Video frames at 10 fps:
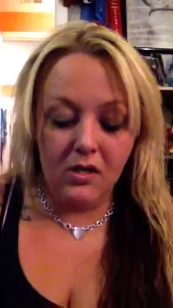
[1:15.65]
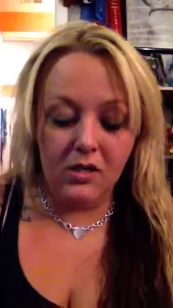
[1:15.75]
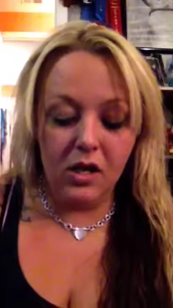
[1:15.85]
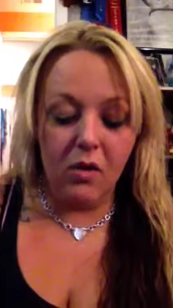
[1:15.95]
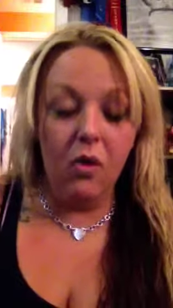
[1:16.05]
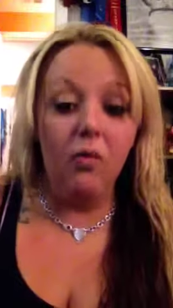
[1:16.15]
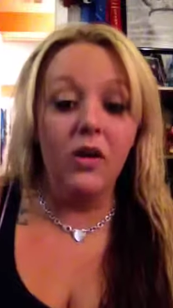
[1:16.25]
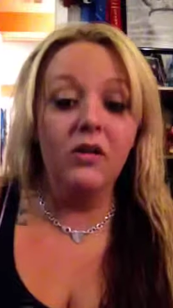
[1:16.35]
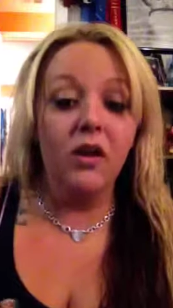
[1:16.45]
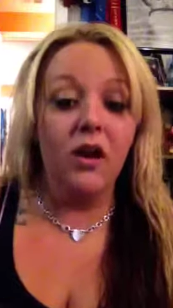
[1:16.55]
so
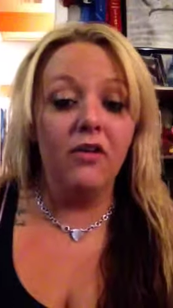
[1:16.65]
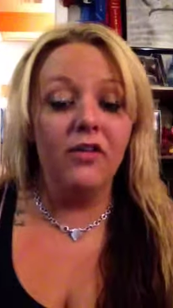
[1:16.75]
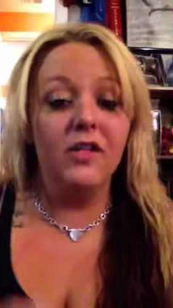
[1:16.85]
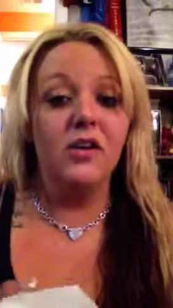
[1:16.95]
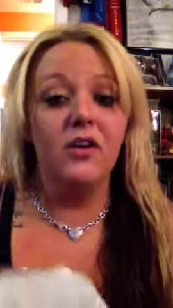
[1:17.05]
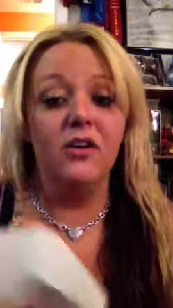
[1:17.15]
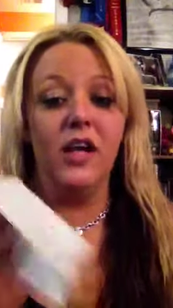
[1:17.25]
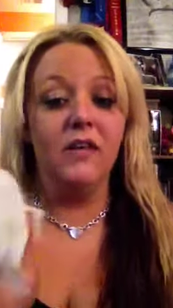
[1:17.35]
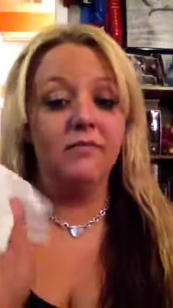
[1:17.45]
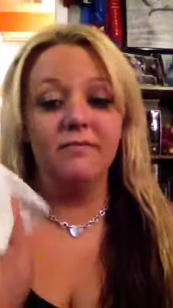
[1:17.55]
one cloth is all you
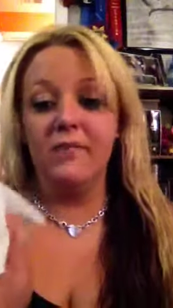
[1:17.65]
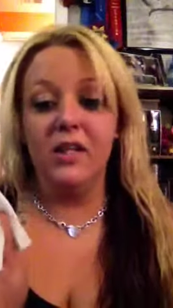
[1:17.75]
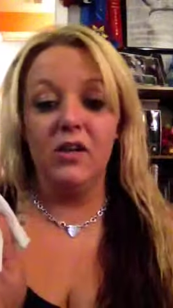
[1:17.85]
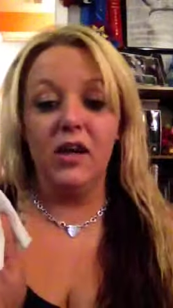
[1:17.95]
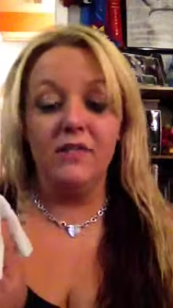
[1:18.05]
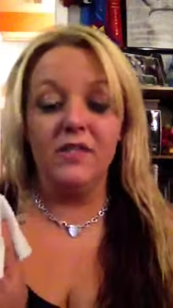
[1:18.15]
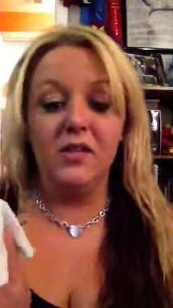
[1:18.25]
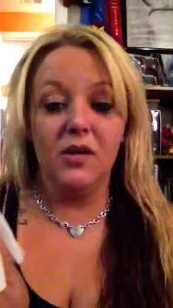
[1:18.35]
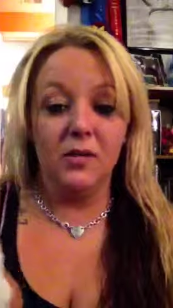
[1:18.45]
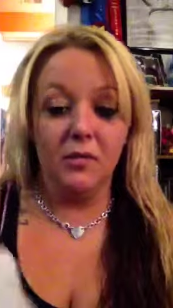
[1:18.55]
need. You don't have to
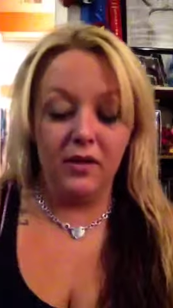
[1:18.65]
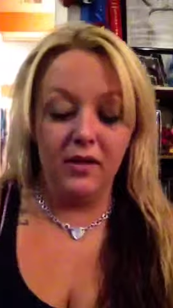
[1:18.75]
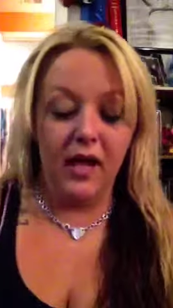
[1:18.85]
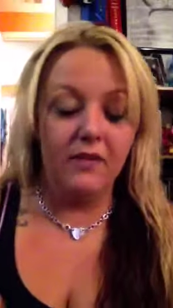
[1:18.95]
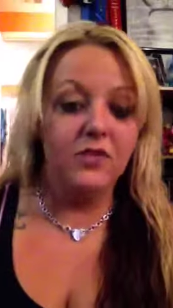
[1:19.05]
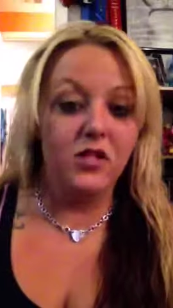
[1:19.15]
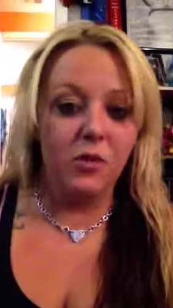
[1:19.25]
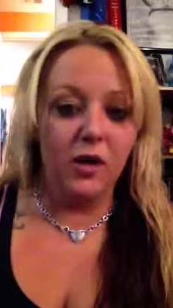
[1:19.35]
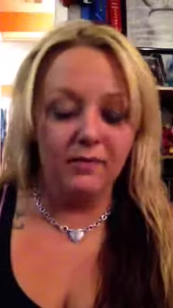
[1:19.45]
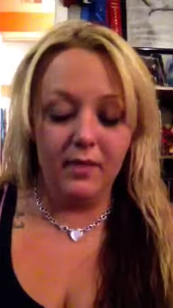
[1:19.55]
do any more than that,
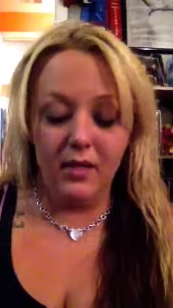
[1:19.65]
just one.